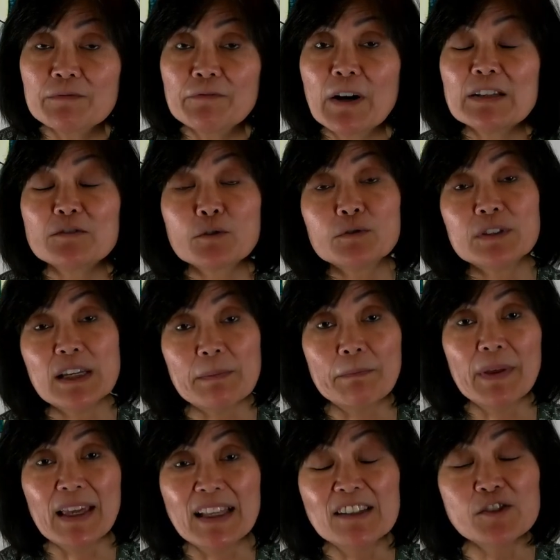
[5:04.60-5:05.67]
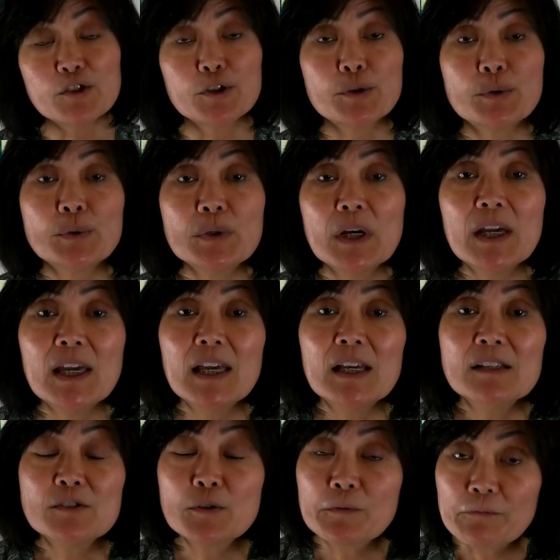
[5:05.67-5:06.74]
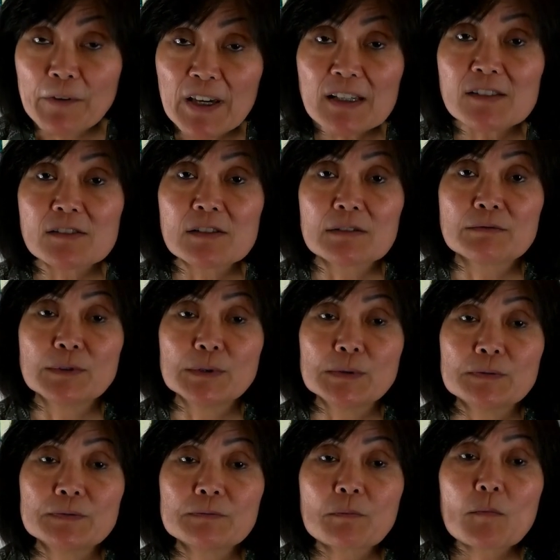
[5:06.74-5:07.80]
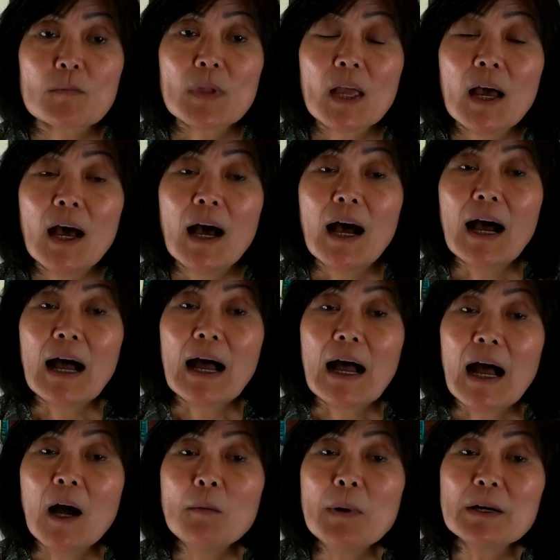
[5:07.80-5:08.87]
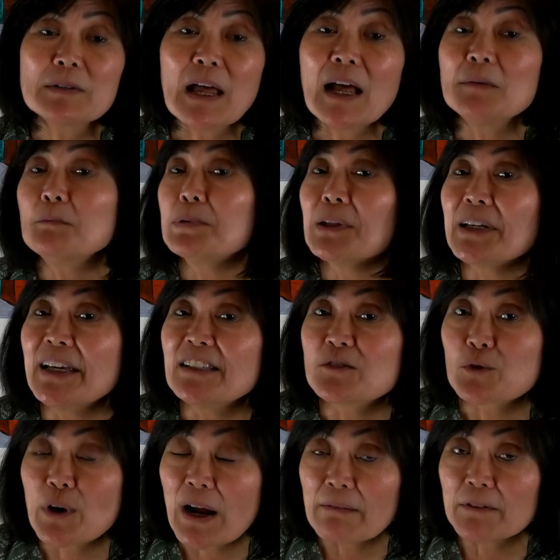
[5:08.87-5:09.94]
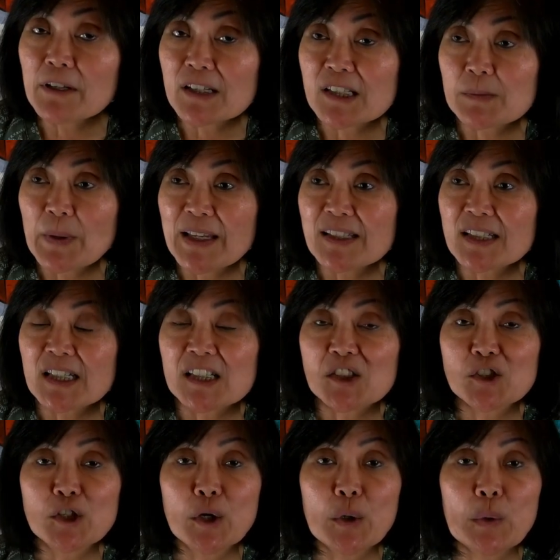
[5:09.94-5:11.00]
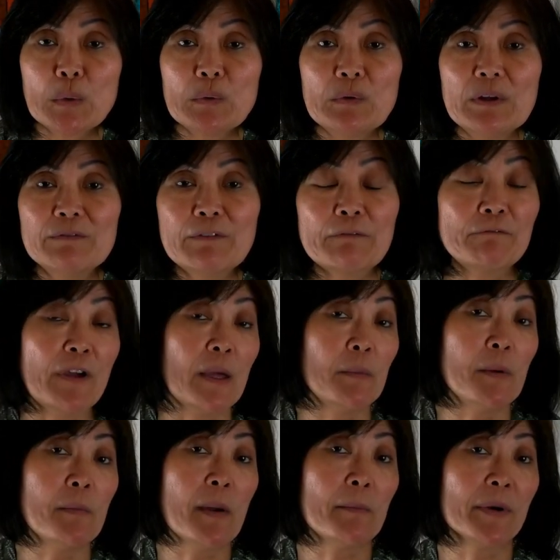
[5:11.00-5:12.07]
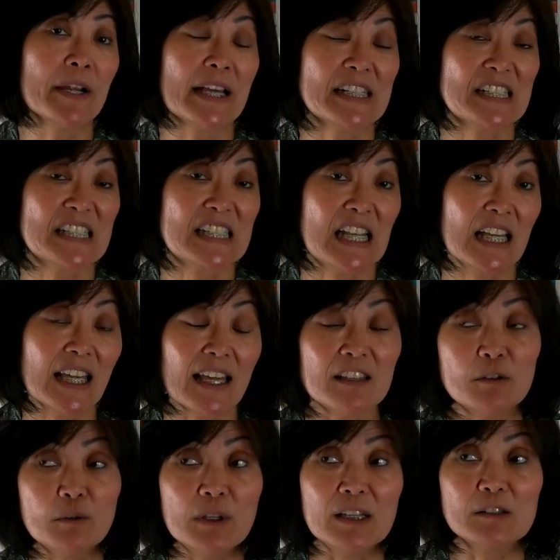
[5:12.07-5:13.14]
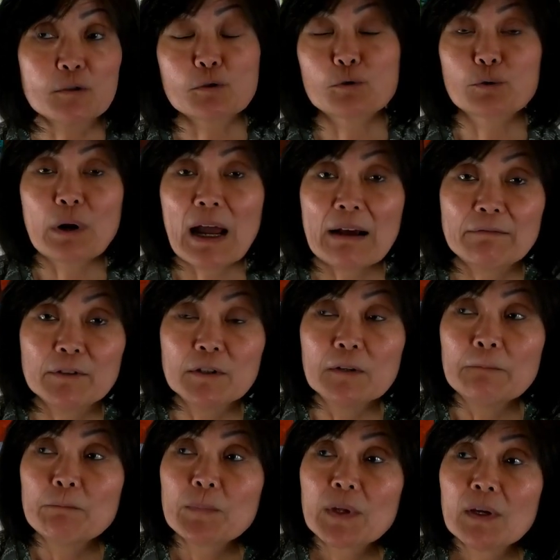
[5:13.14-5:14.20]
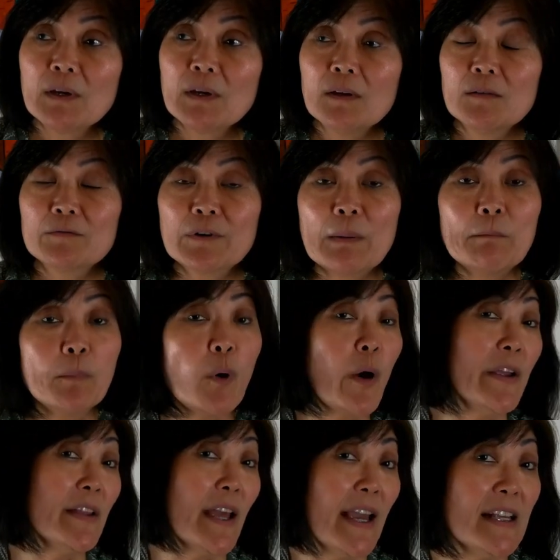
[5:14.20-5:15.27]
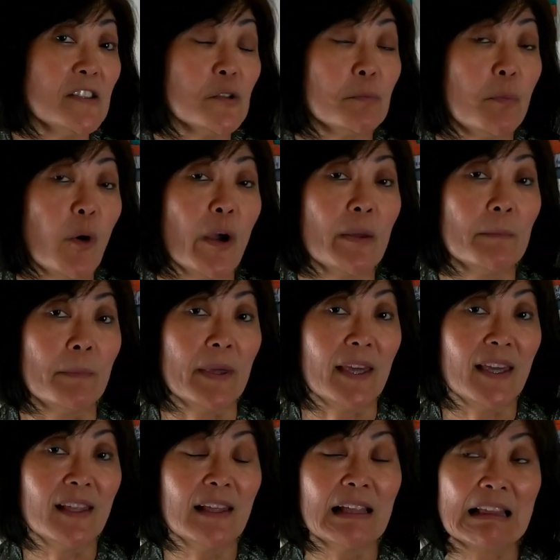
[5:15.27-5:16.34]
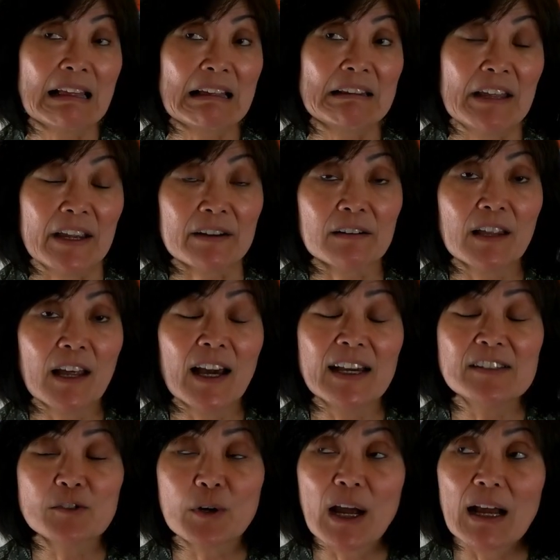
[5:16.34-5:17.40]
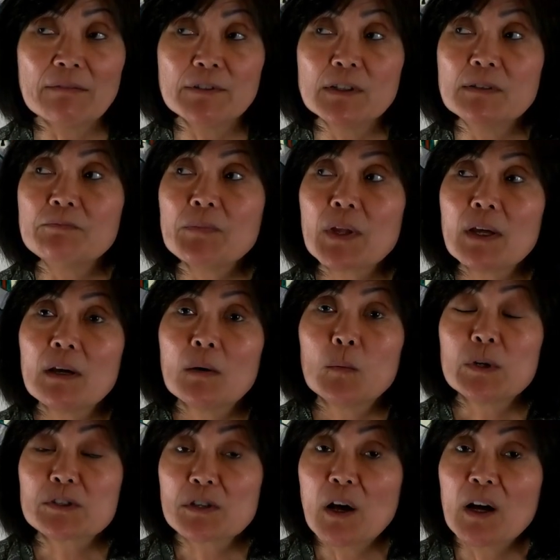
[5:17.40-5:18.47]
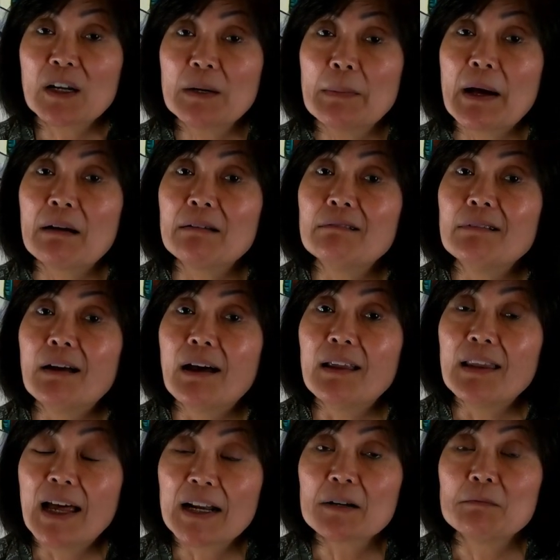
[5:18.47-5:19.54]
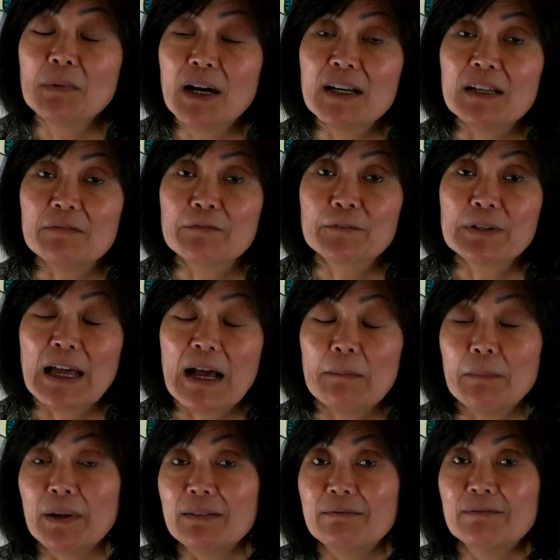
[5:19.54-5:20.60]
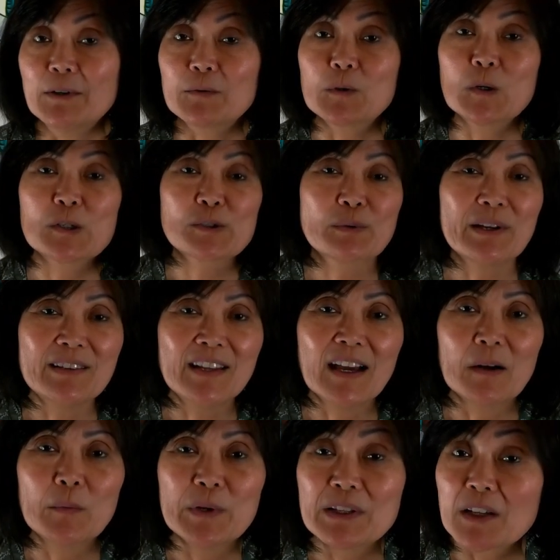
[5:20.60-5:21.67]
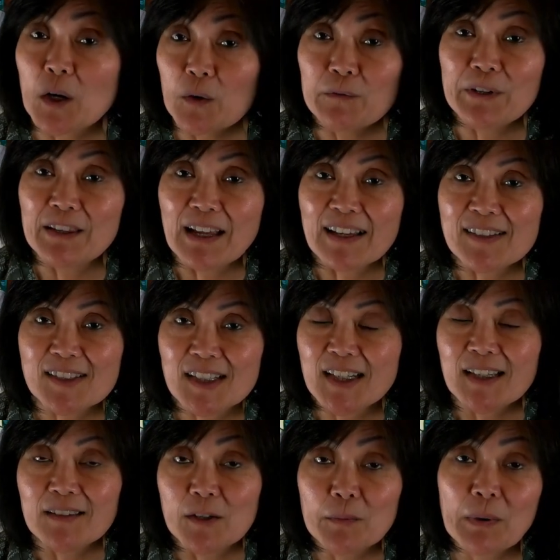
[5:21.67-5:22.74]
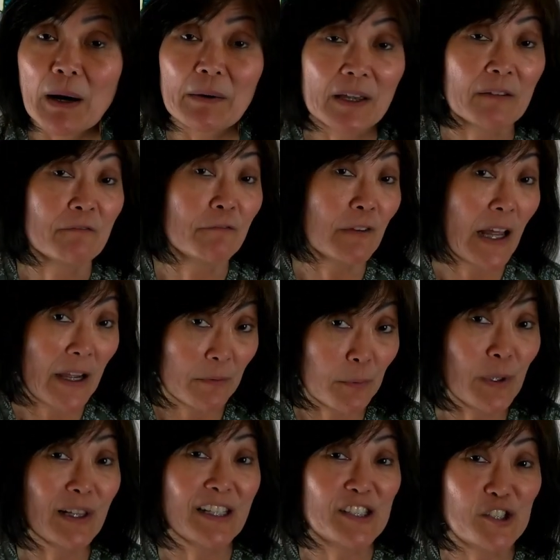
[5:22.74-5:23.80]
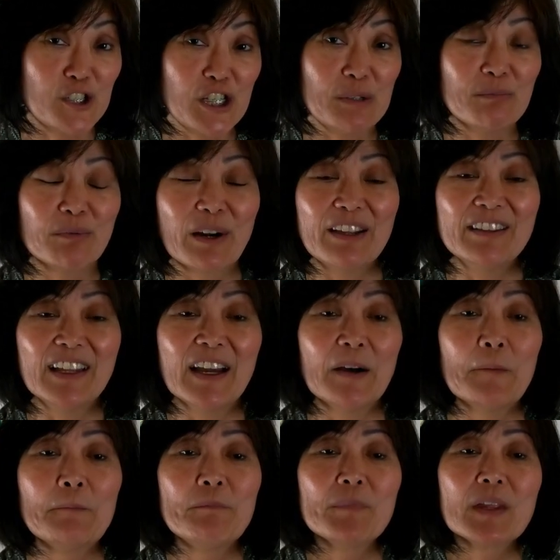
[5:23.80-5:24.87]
fund to dip into to fix the roof. How about unplanned travel expenses? So if a family member gets sick and you need to travel from point A to point B, like an airline travel, we're talking about a lot of money for that. But of course, right now with COVID-19, you probably can fly really cheap right now.